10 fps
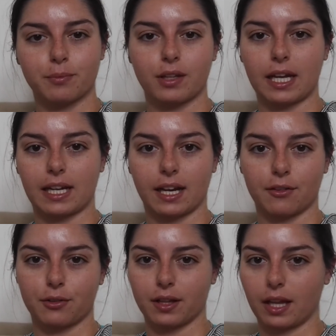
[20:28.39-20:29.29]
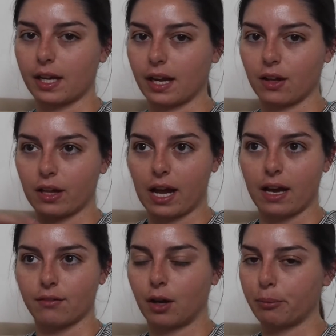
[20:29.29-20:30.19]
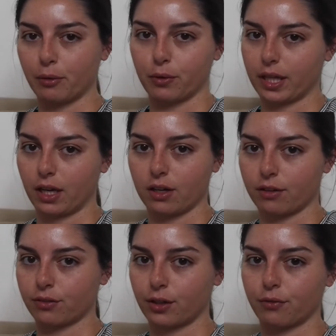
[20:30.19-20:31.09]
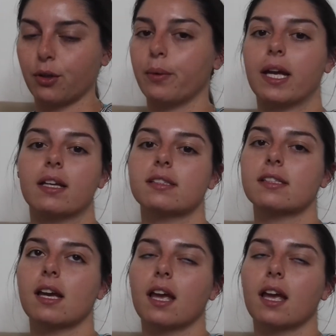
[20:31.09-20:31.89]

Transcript: Like, I feel like I'll be really on it for a few weeks